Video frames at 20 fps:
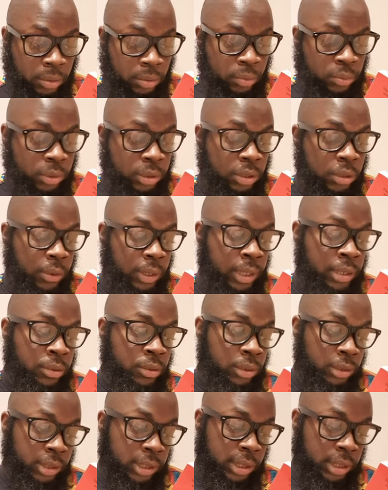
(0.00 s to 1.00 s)
also in
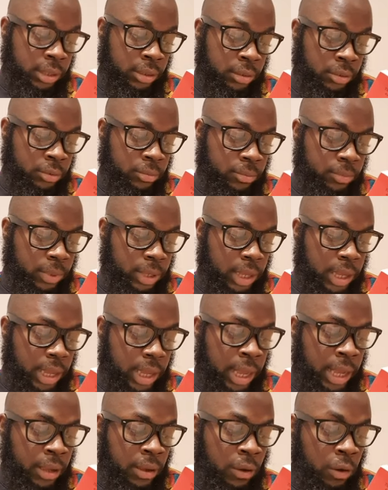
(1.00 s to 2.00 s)
Notting Hill,
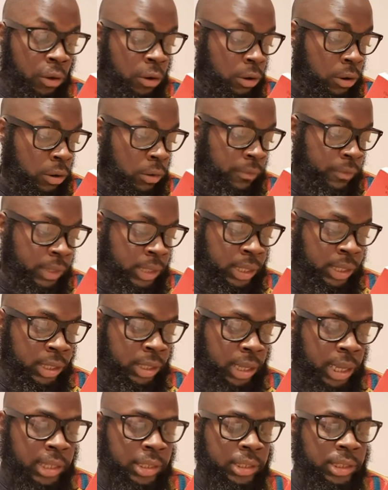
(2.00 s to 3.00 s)
of
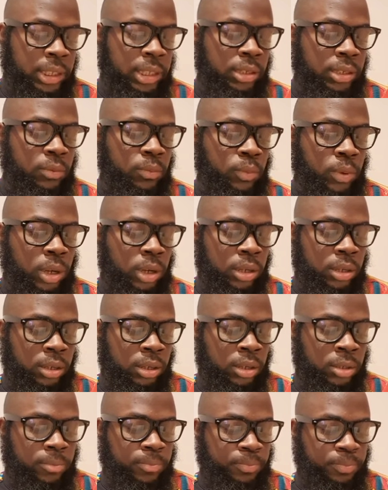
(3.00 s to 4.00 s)
the Antiguan
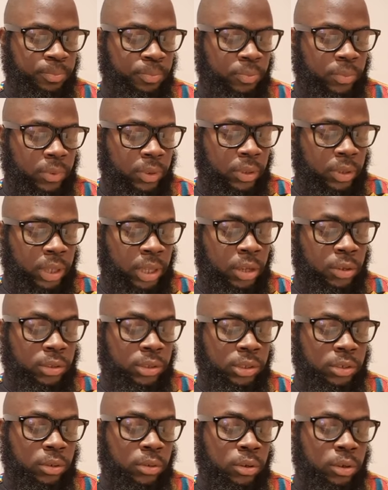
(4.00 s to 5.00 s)
worker
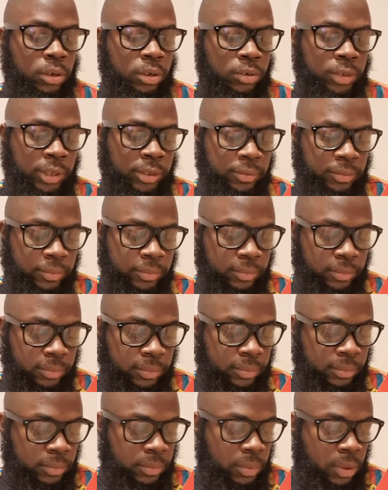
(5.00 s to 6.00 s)
Kelso Cochrane.
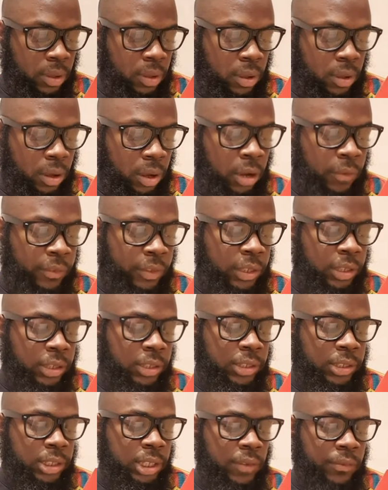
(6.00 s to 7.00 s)
After the
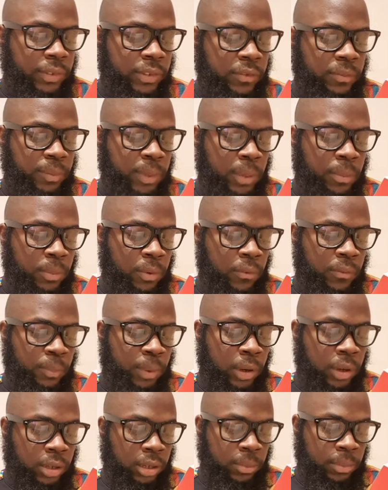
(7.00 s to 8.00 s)
Conservative Member of
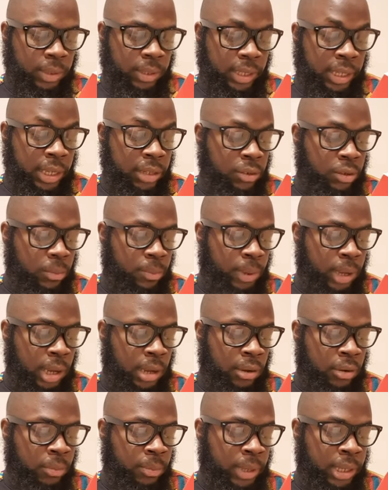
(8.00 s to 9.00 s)
Parliament Enoch
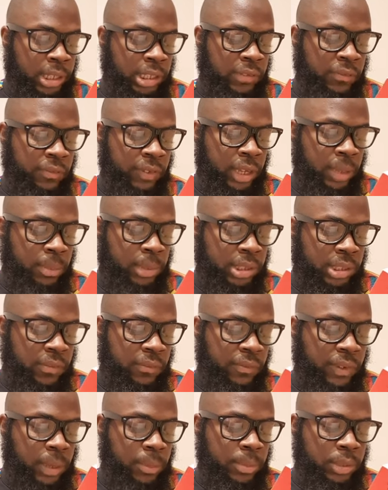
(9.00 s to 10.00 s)
Powell made his famous
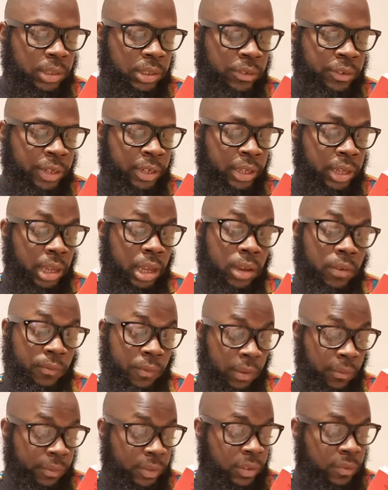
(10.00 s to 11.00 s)
inflammatory
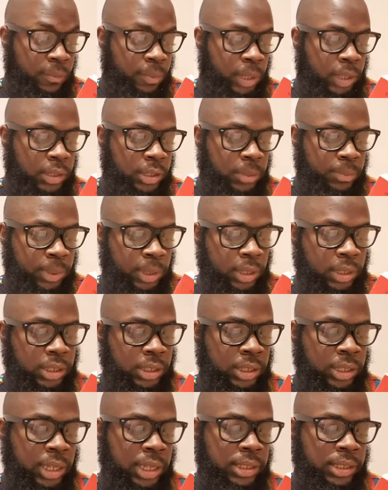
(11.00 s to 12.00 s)
Rivers of Blood speech
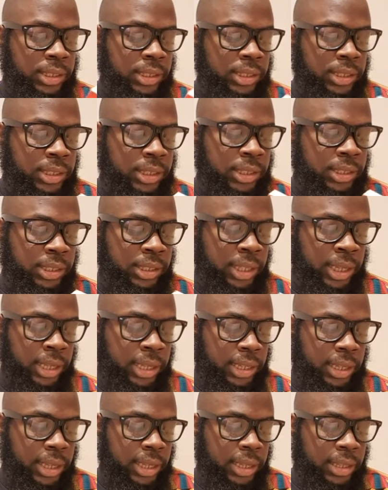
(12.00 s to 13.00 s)
in
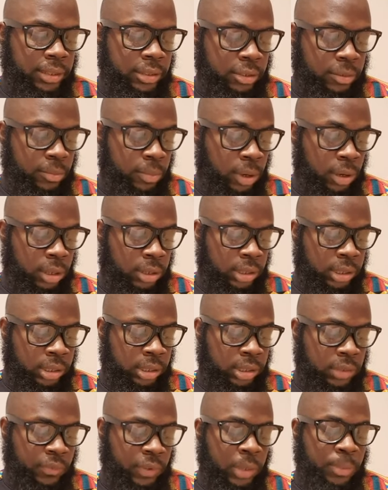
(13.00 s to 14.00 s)
1968
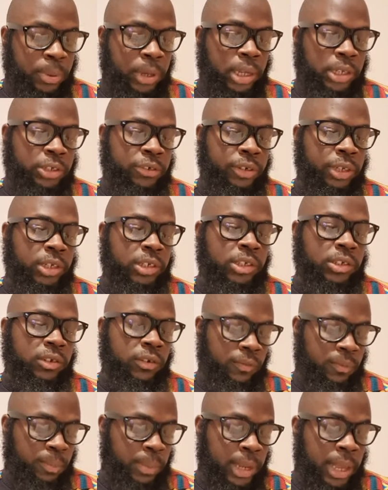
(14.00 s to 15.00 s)
demanding the repatriation
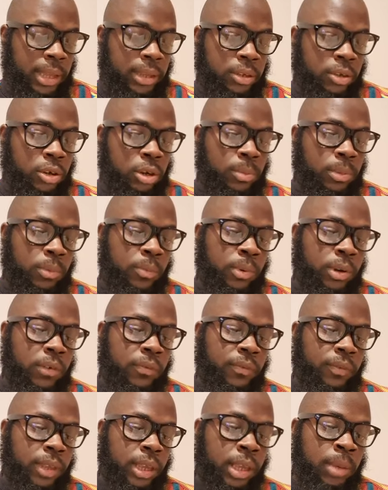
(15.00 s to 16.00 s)
of black
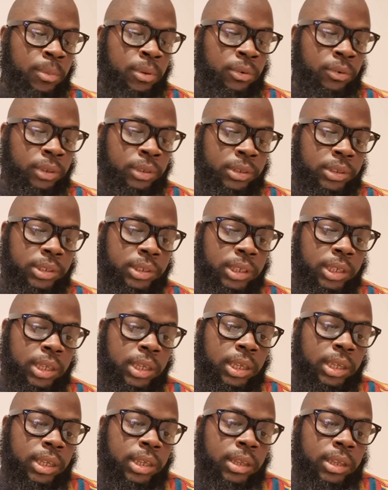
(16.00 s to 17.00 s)
Commonwealth immigrants,
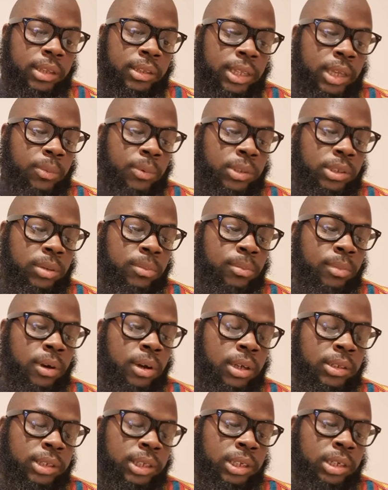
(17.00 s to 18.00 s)
there was a
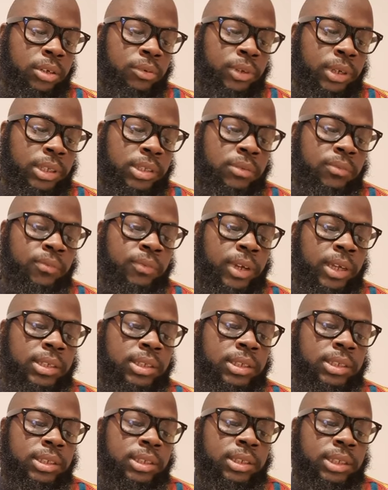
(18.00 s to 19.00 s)
marked increase in
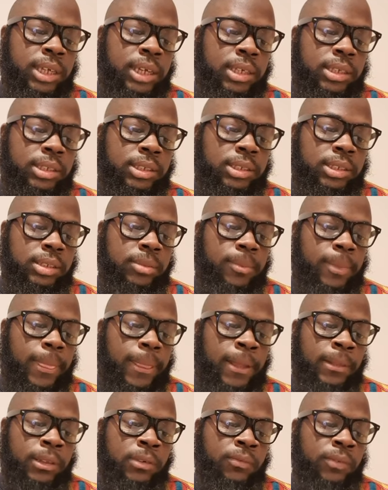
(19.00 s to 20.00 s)
racist attacks
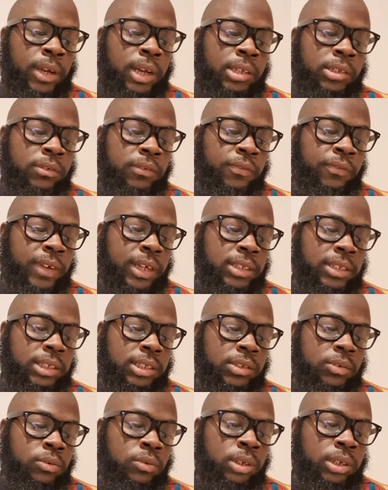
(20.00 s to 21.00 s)
and the rise of
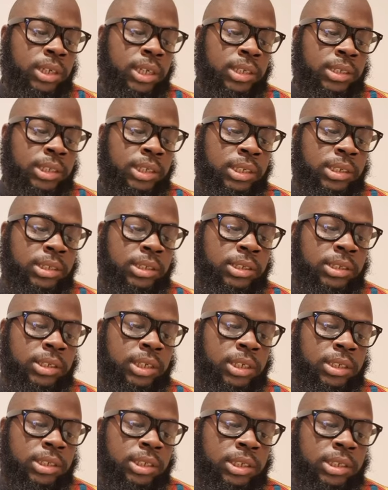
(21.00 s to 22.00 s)
fascist organisations
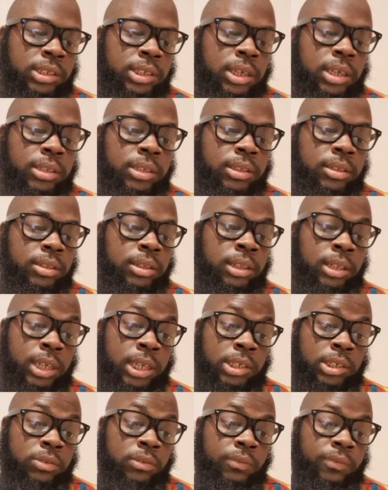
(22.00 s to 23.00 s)
such as the
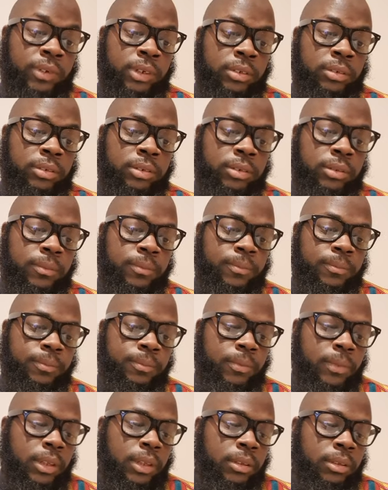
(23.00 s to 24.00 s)
National Front,
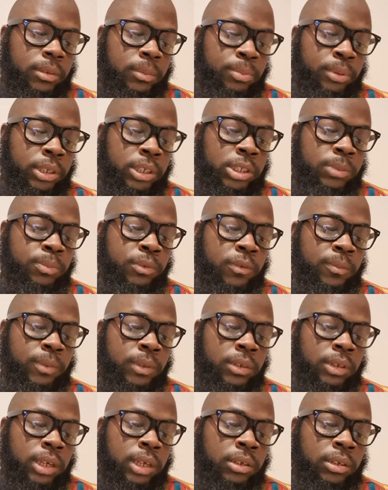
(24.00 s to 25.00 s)
the British
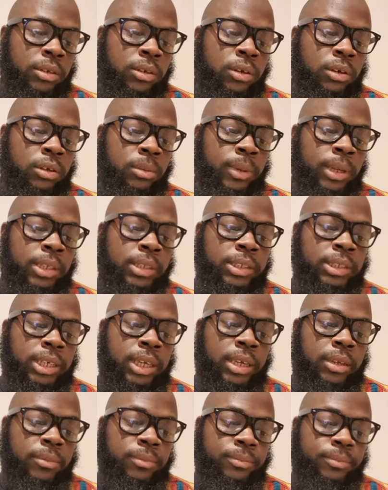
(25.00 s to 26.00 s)
Movement and the Column
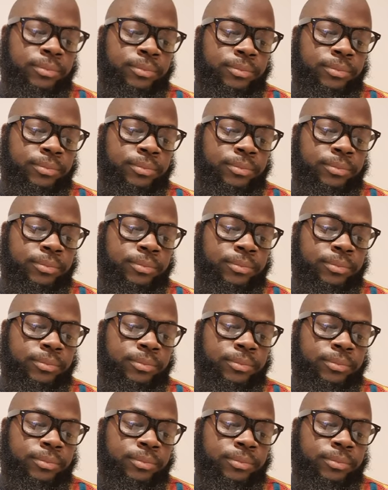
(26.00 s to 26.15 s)
88.